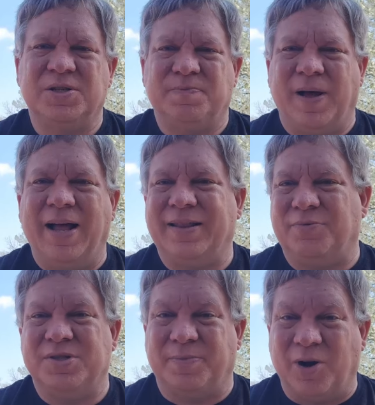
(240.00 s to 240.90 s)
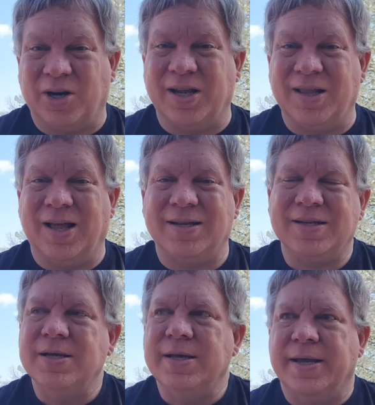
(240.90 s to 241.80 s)
spot that was a parking lot
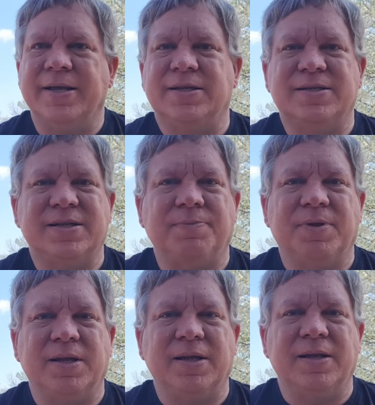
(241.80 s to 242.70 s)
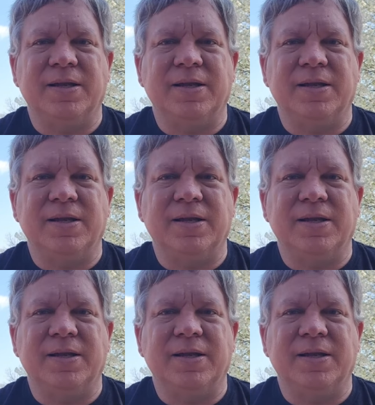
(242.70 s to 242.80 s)
into something